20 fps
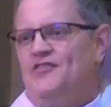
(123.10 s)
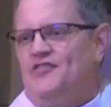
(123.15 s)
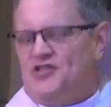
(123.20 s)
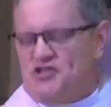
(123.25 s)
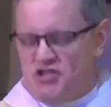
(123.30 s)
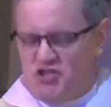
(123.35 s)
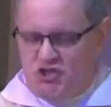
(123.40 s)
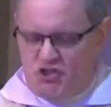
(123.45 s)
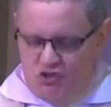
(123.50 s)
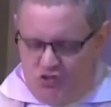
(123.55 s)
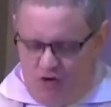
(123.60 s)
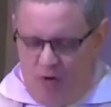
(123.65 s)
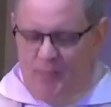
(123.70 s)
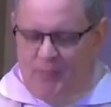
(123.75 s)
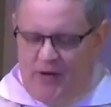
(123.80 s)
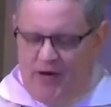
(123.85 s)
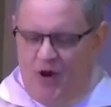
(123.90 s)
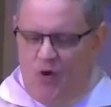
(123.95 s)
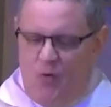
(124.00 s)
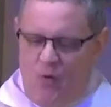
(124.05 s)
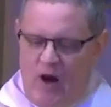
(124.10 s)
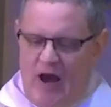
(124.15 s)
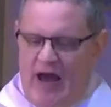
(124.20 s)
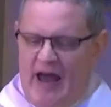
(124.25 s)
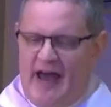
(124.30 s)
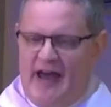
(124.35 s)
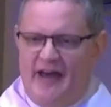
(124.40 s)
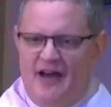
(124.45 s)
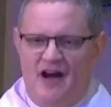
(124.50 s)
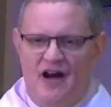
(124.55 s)
the stripping
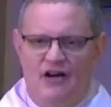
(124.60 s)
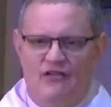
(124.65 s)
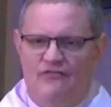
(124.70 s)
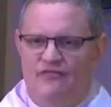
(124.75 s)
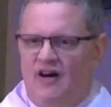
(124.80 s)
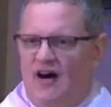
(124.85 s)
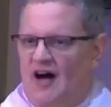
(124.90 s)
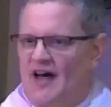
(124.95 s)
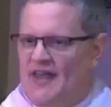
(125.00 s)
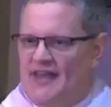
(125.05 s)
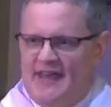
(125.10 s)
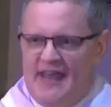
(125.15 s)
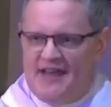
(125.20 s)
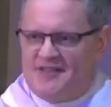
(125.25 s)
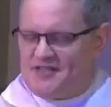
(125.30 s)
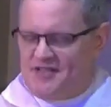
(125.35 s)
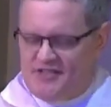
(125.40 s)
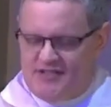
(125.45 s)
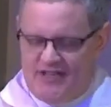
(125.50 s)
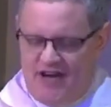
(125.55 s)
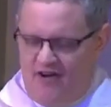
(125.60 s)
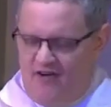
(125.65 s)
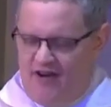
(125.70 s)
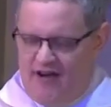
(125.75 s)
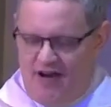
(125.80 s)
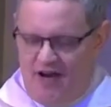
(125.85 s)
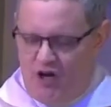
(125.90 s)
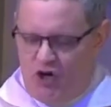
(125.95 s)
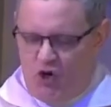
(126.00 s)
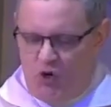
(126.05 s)
away of
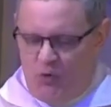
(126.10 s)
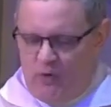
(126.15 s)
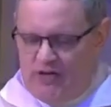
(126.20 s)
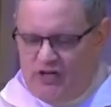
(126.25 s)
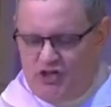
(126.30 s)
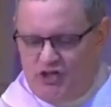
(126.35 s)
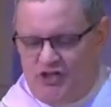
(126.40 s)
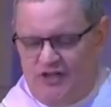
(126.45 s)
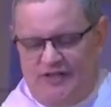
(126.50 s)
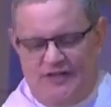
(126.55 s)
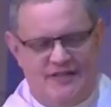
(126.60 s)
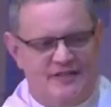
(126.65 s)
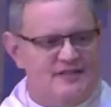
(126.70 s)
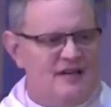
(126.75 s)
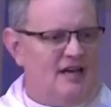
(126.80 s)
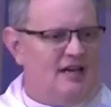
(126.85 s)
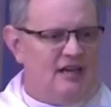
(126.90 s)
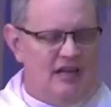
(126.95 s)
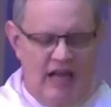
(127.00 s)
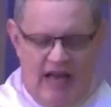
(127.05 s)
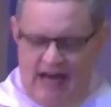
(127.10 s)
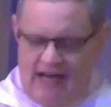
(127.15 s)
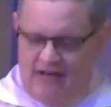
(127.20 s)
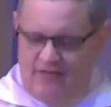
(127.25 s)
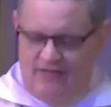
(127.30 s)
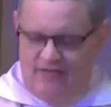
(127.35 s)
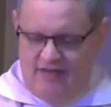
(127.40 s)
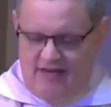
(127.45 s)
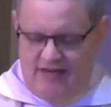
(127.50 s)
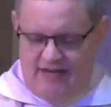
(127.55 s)
unnecessary accretions. I
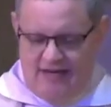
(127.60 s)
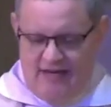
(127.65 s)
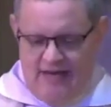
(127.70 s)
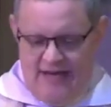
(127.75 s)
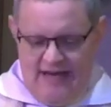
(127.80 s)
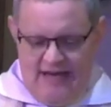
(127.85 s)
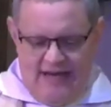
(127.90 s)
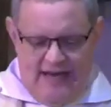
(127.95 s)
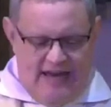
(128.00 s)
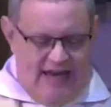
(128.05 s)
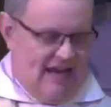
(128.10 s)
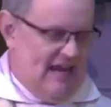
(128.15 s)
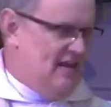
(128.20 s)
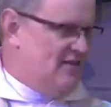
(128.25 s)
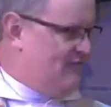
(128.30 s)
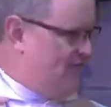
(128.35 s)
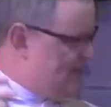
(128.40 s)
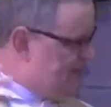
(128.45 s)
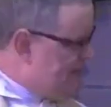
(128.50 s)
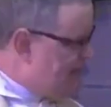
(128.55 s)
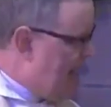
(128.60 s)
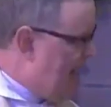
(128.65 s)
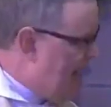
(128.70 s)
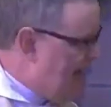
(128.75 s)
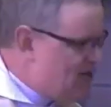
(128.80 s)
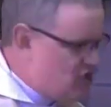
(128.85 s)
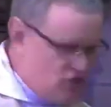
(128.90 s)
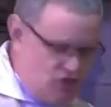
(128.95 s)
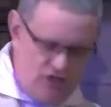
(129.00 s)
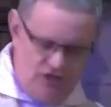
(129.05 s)
like the
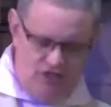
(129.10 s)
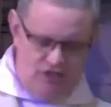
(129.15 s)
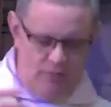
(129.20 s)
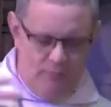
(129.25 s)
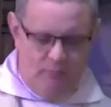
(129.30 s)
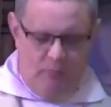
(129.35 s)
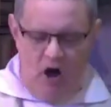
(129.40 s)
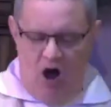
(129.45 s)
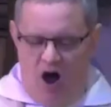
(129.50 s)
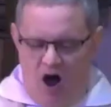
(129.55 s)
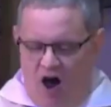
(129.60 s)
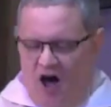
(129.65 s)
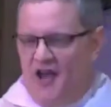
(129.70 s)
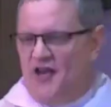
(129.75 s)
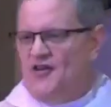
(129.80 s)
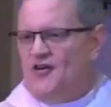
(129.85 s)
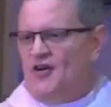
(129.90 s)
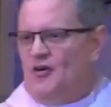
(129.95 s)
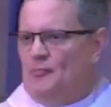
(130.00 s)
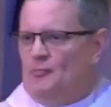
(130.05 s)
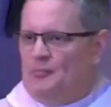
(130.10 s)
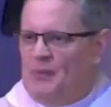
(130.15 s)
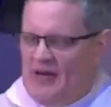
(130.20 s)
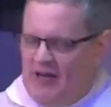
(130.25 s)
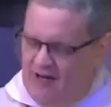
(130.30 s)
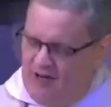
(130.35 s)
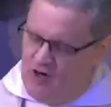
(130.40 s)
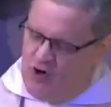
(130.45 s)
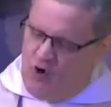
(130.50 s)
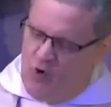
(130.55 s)
invitation to ponder
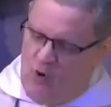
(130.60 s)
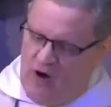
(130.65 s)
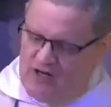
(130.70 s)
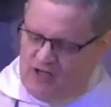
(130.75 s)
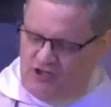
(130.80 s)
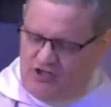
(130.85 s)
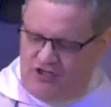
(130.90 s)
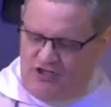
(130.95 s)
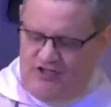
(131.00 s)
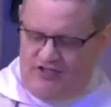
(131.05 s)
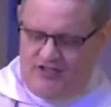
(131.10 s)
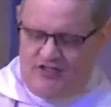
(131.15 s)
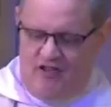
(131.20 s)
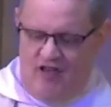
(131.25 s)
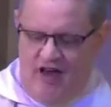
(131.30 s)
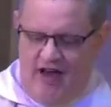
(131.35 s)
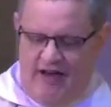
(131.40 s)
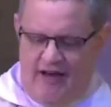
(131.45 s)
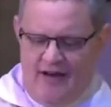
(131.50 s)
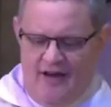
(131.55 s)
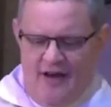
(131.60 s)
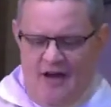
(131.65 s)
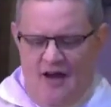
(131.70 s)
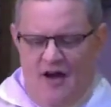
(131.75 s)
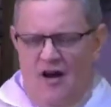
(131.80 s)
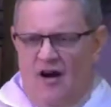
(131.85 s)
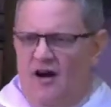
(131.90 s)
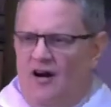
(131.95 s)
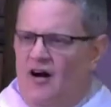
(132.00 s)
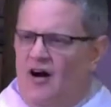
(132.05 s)
big questions like,
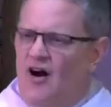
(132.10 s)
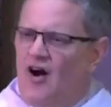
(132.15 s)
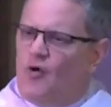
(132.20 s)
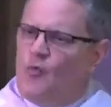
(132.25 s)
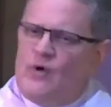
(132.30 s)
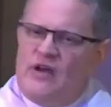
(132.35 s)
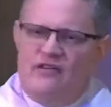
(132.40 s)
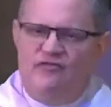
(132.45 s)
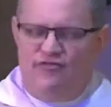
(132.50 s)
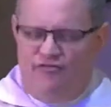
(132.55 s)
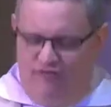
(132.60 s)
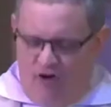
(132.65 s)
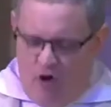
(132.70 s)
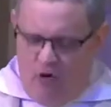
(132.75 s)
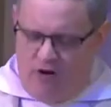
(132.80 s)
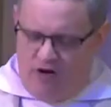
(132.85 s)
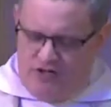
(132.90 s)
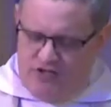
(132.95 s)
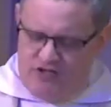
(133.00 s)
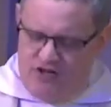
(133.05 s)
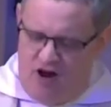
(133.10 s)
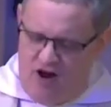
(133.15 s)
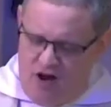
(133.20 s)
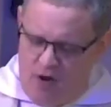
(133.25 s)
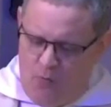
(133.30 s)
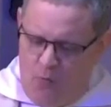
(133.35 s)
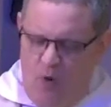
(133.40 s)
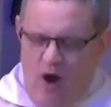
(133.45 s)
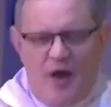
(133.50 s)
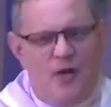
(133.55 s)
are we focused
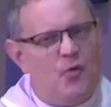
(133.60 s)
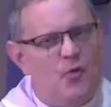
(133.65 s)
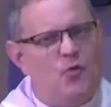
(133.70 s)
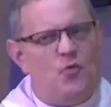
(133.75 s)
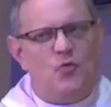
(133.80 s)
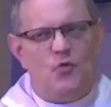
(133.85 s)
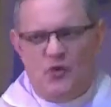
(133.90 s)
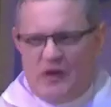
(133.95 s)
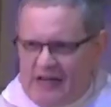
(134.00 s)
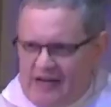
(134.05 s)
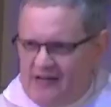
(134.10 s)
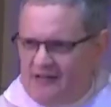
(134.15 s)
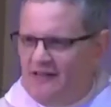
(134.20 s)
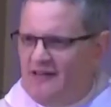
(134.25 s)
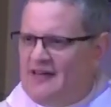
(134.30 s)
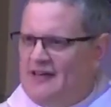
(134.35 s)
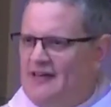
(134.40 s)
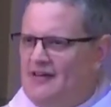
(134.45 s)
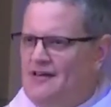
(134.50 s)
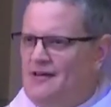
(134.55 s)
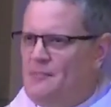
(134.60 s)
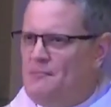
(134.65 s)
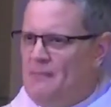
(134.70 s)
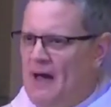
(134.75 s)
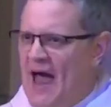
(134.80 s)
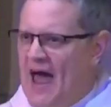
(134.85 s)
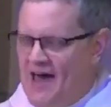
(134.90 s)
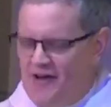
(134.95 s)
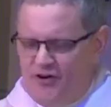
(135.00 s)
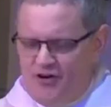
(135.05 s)
on what really
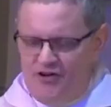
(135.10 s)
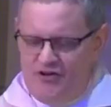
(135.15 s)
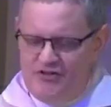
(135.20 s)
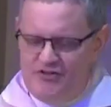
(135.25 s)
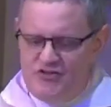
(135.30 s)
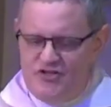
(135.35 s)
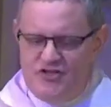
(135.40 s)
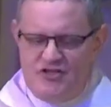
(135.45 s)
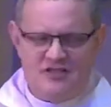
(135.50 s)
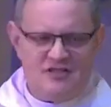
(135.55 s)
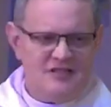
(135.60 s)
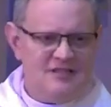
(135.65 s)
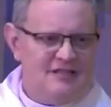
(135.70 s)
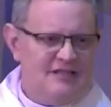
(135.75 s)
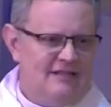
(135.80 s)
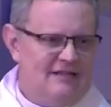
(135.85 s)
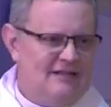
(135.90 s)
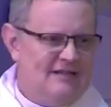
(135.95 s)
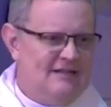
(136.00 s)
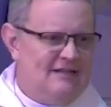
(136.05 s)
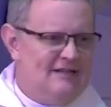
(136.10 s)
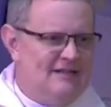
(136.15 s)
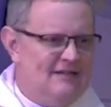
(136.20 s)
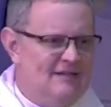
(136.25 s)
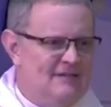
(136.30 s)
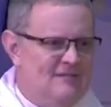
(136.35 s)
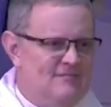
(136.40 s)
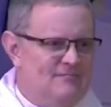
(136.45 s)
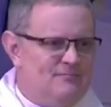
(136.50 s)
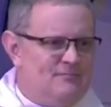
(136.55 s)
matters?
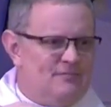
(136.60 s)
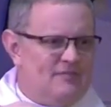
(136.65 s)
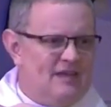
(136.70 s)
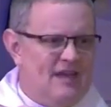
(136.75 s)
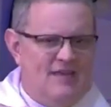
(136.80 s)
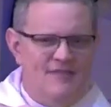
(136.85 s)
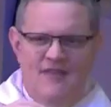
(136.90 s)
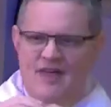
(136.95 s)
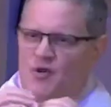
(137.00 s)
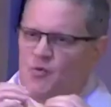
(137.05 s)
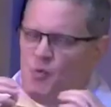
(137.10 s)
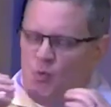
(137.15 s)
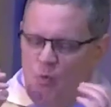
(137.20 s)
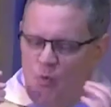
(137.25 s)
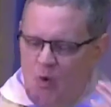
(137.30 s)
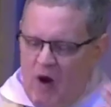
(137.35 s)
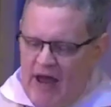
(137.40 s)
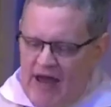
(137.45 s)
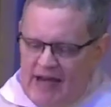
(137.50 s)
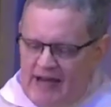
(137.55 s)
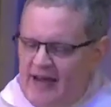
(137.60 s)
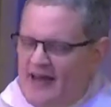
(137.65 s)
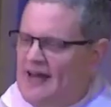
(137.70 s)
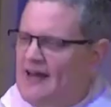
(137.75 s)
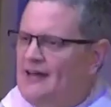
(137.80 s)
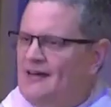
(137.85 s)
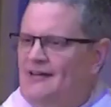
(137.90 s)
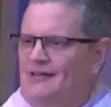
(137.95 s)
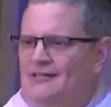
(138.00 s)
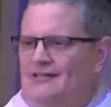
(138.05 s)
And then
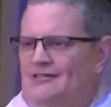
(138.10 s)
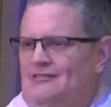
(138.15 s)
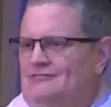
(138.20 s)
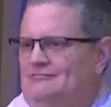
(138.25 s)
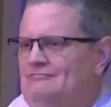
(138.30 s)
waiting,